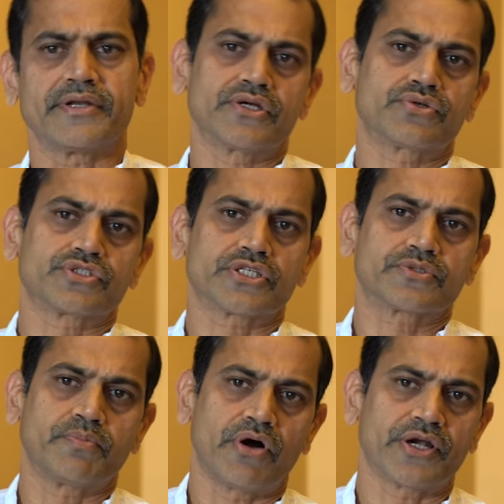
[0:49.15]
near to
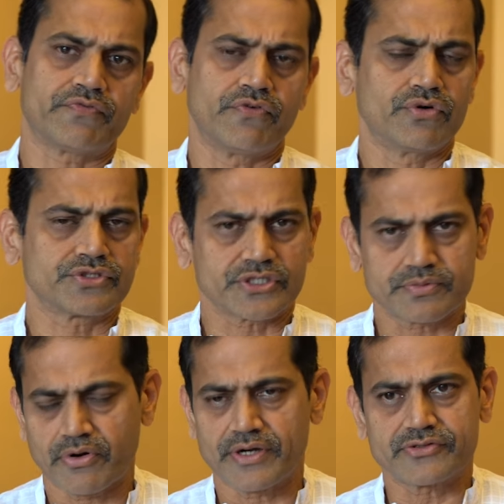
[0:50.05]
6.4,
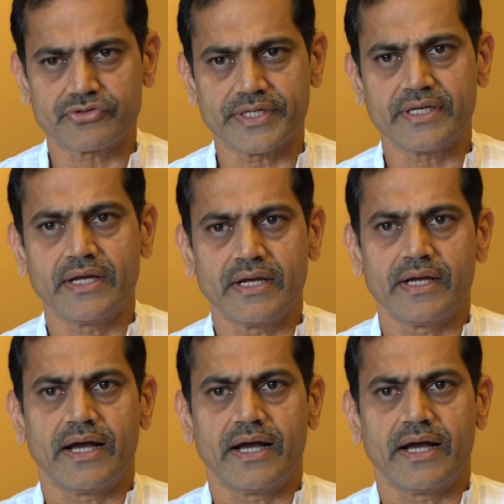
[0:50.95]
6.3.